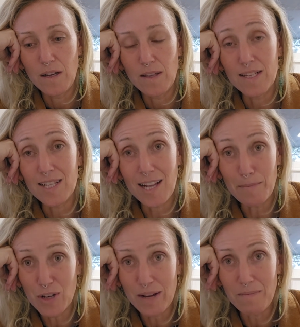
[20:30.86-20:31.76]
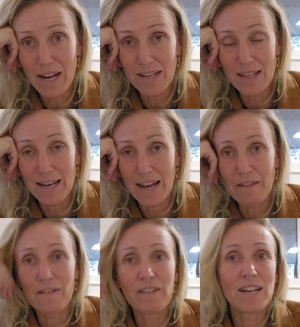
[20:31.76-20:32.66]
subject matter that I
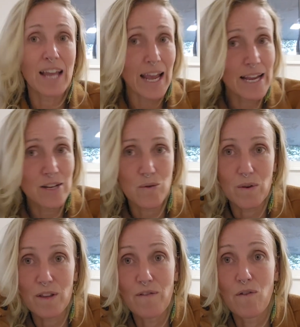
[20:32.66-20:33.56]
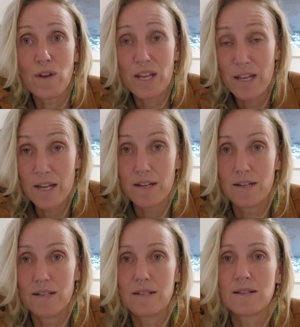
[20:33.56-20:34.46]
am engaged with for
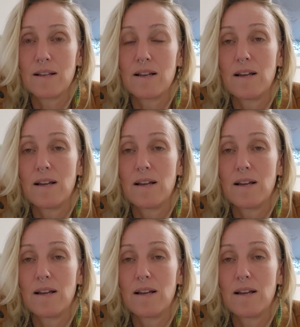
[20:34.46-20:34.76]
years,